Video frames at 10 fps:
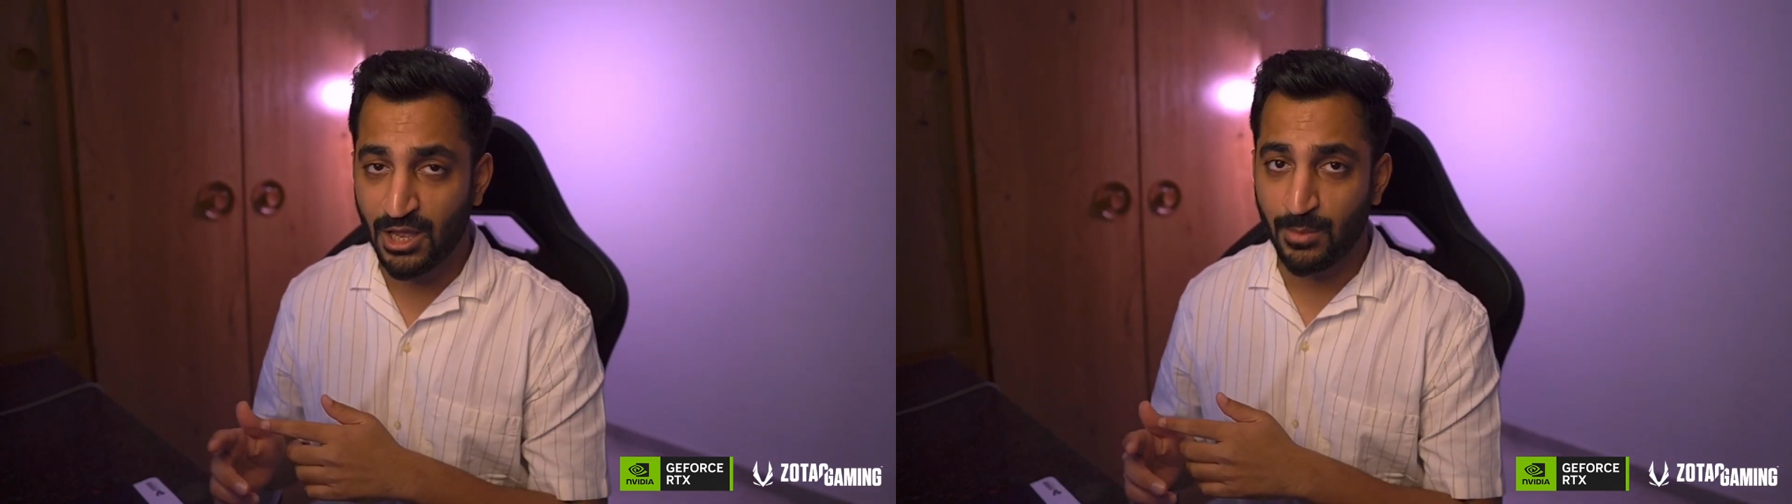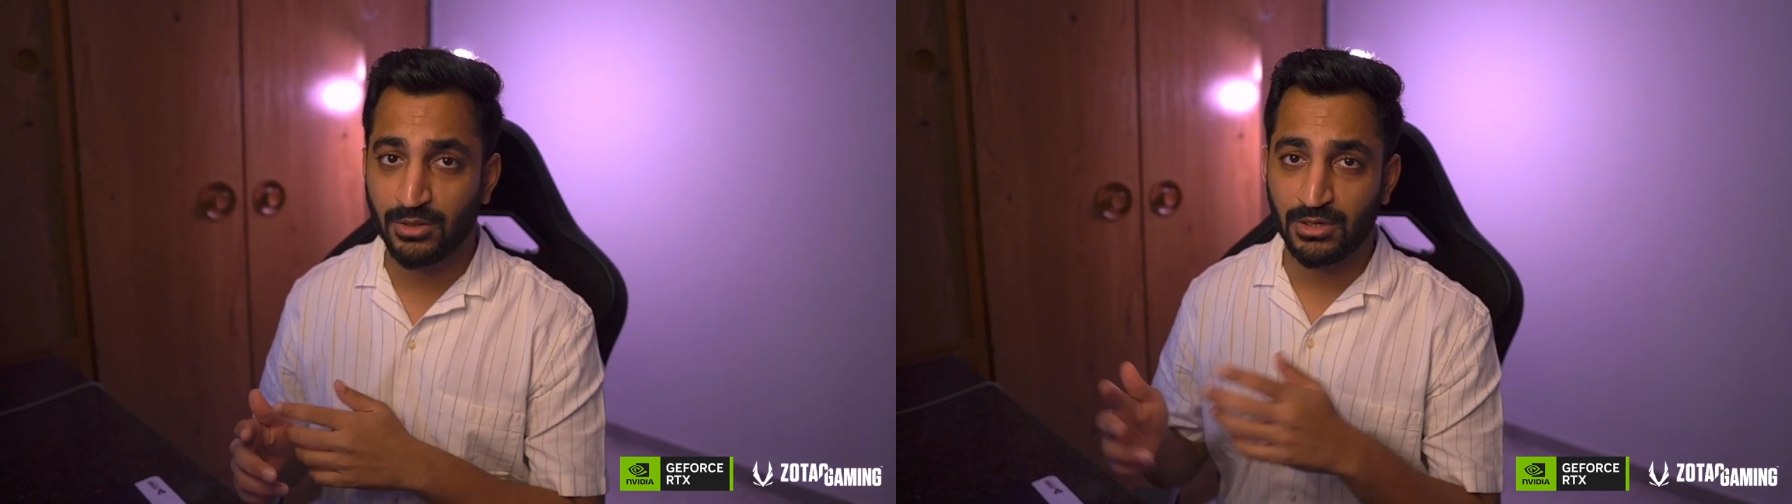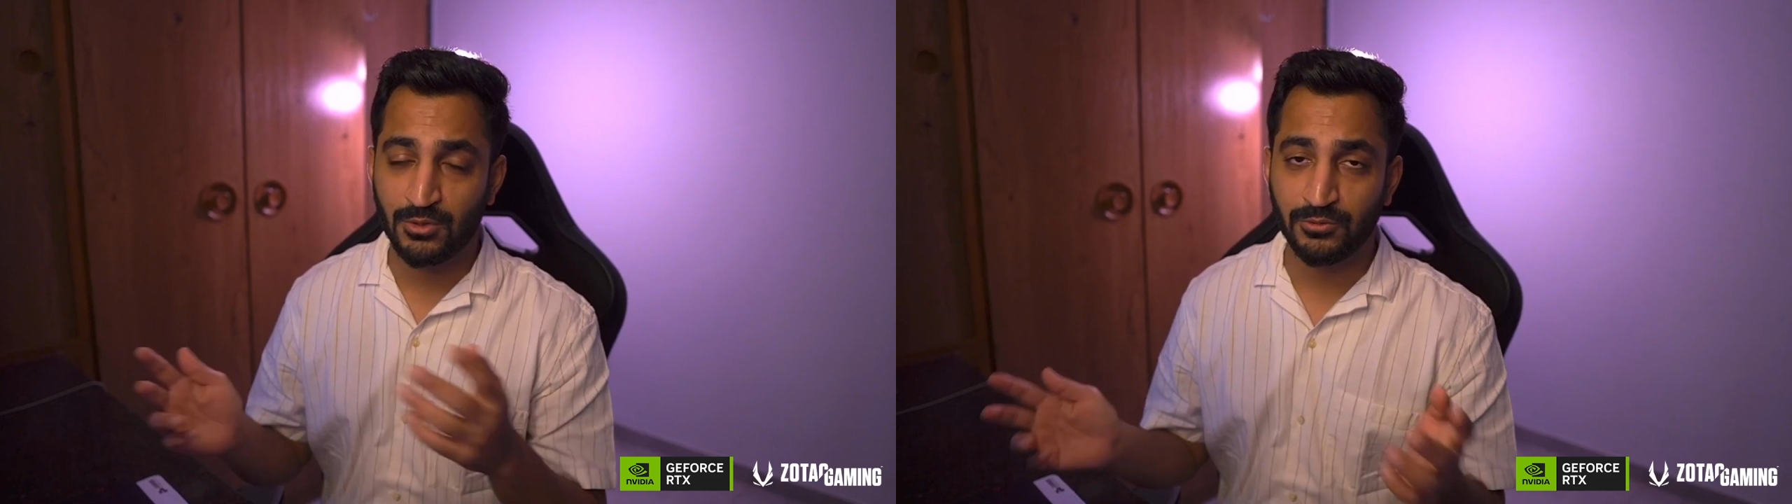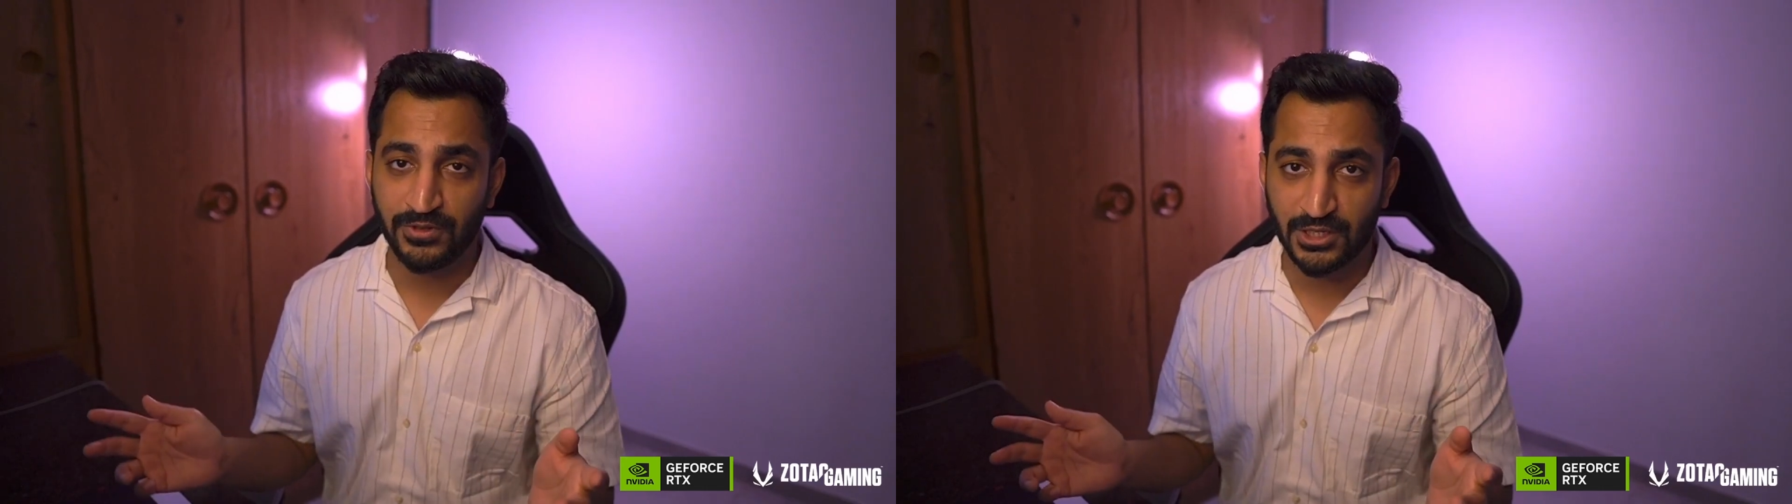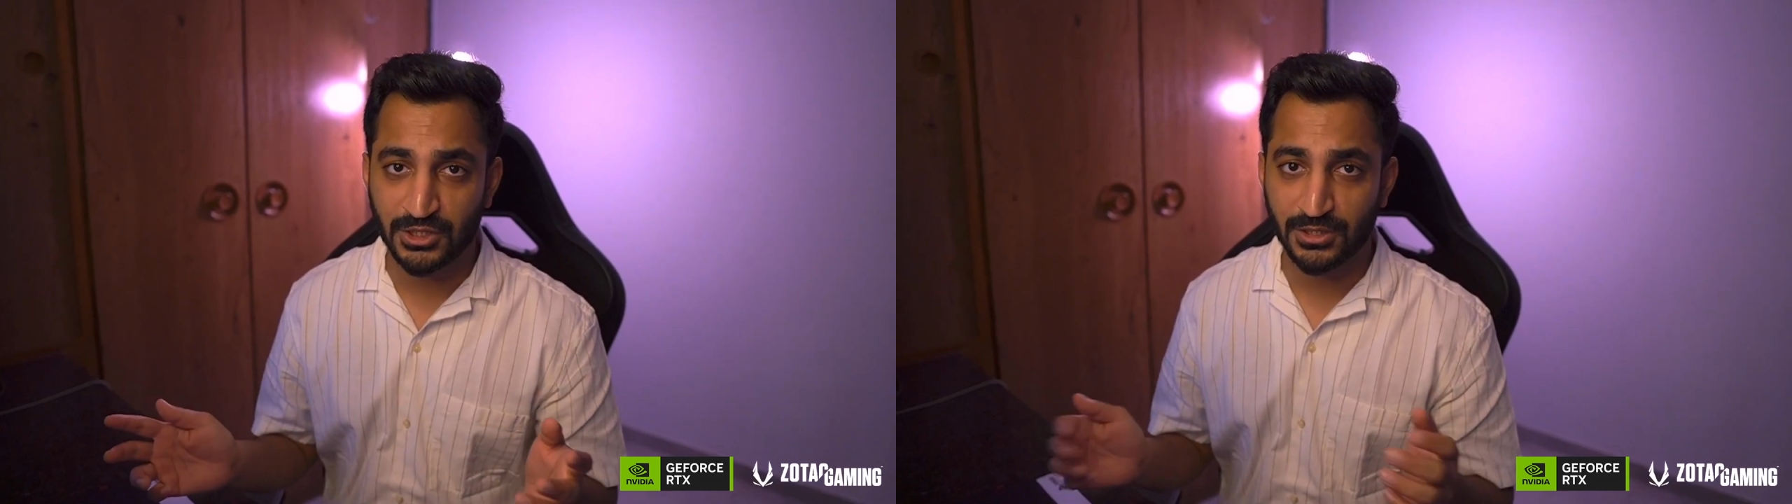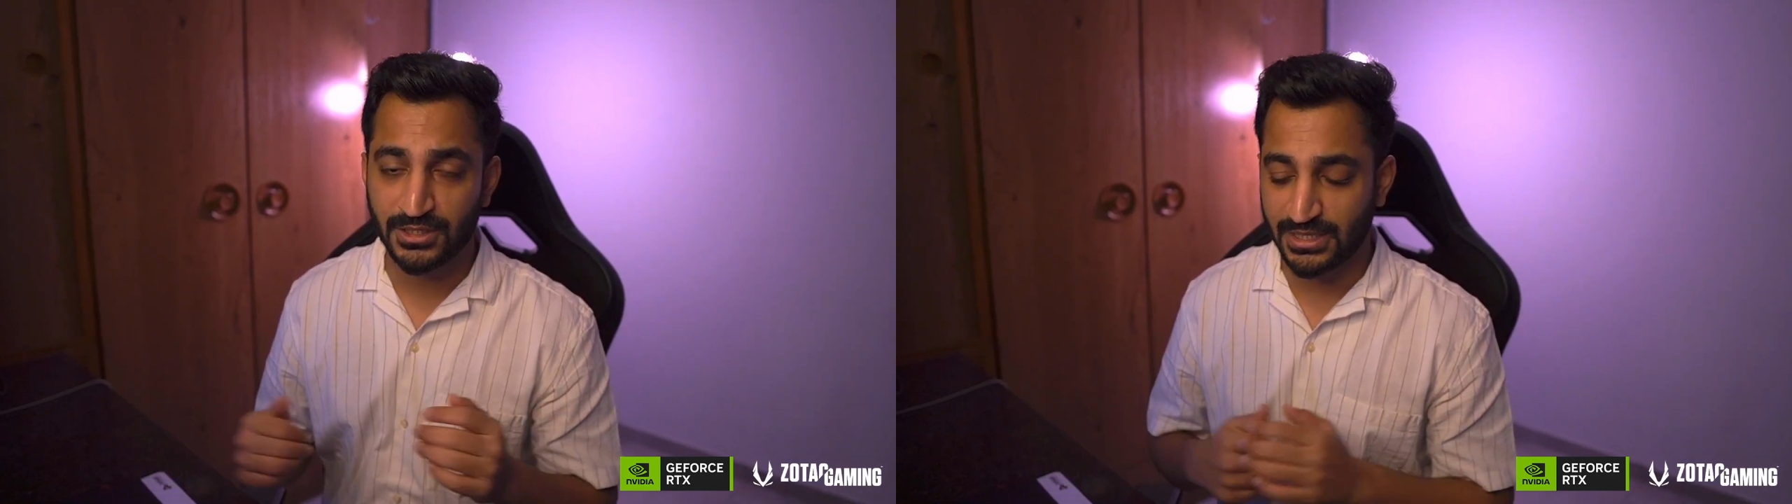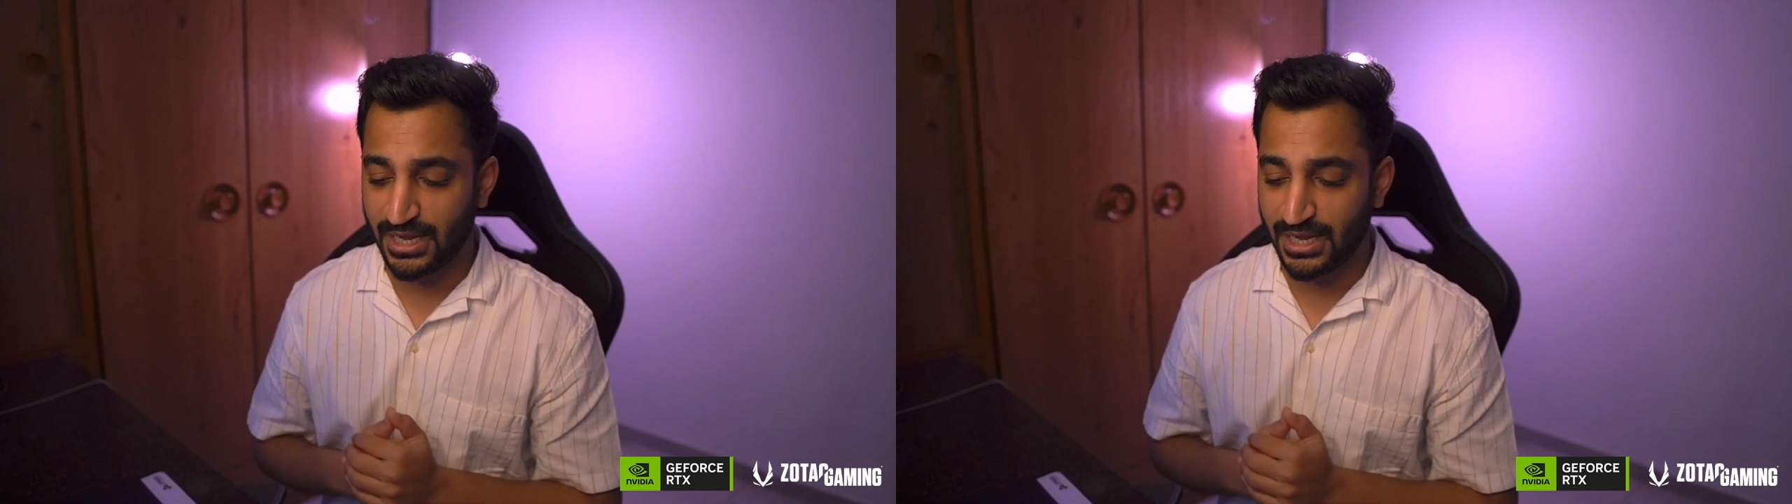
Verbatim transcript: about the new features